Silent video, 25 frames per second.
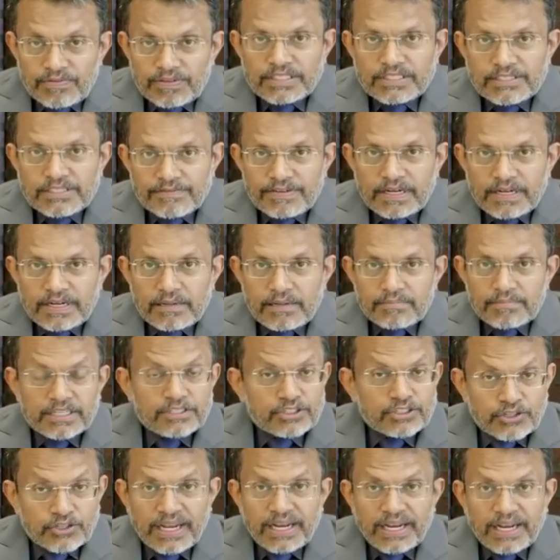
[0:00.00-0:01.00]
We will develop
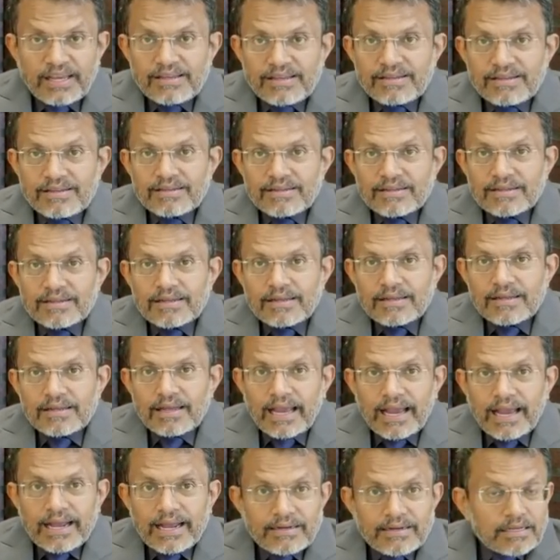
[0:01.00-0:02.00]
a training
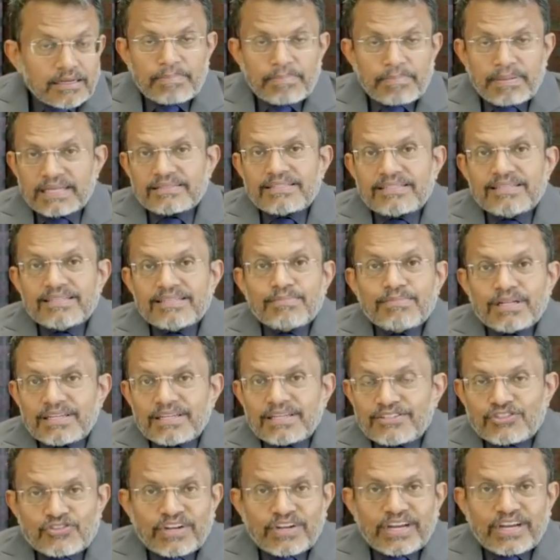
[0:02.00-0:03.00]
and capacity
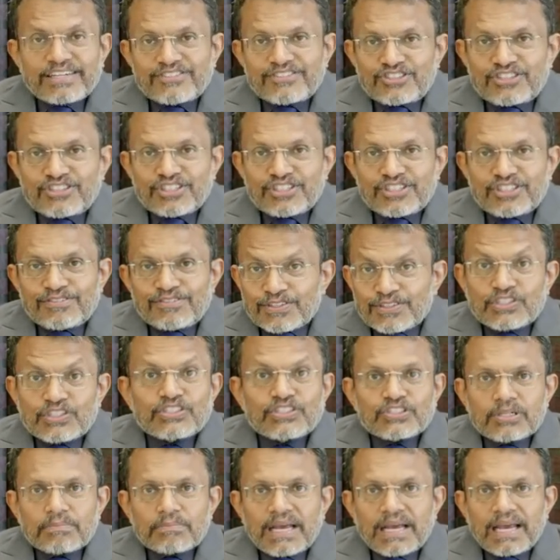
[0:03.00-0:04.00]
building strategy for
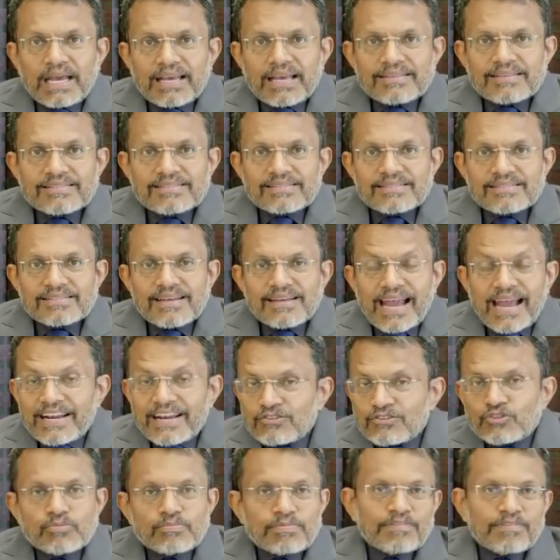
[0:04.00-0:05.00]
central banks
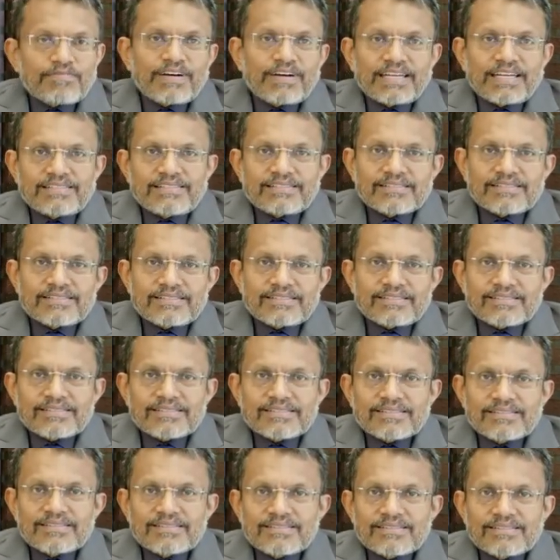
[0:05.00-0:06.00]
and
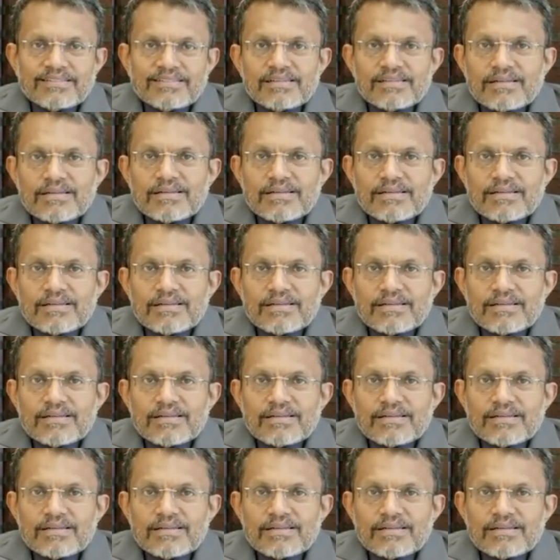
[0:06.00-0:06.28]
supervisors.